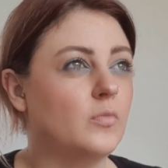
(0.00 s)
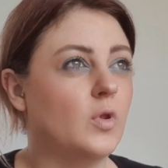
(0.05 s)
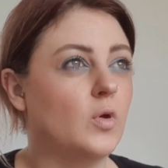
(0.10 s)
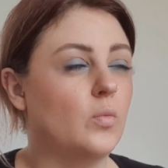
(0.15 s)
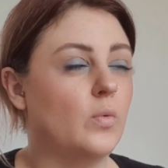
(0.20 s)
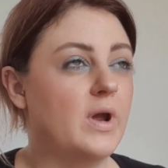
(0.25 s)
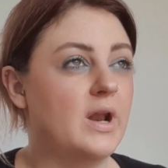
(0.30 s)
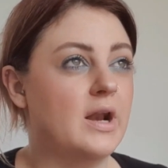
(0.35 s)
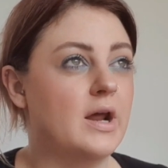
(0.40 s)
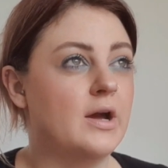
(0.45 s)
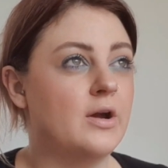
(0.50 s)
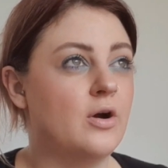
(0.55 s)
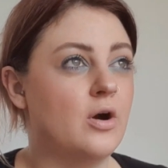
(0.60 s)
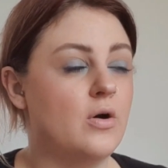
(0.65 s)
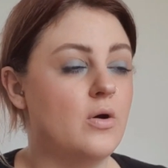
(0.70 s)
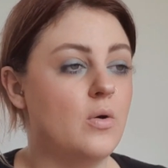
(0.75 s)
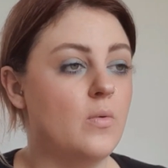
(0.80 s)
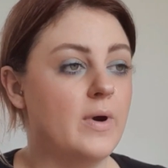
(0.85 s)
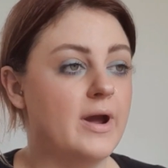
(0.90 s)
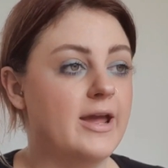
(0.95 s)
when I
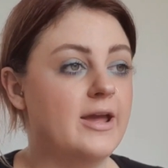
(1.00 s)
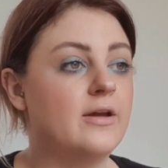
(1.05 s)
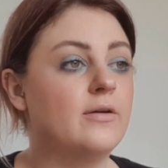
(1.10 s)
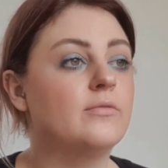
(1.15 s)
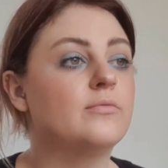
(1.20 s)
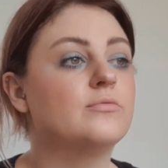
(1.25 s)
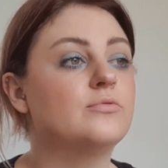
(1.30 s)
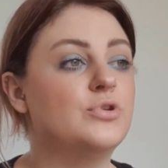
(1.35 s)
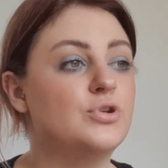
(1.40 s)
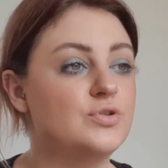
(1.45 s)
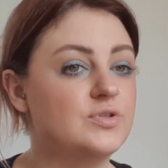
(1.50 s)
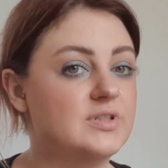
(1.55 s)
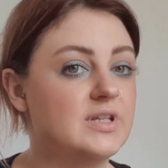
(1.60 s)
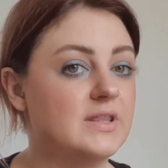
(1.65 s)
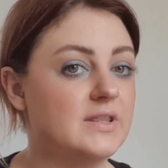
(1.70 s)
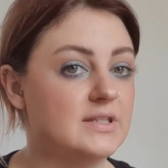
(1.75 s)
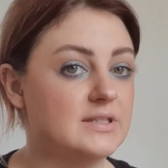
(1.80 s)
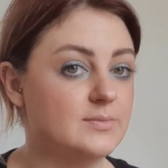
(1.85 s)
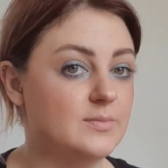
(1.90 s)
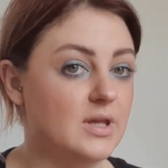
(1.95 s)
go away using
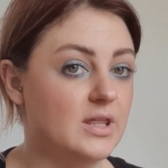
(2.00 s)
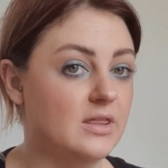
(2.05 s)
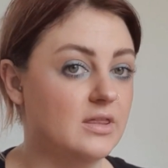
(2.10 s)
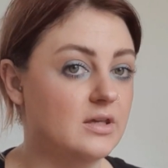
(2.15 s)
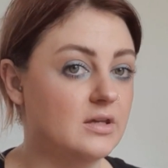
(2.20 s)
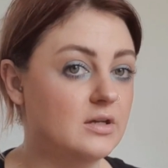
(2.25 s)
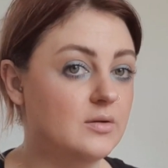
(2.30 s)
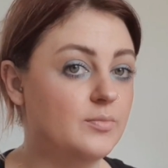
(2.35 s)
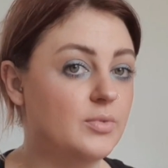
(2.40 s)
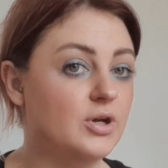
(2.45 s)
this method,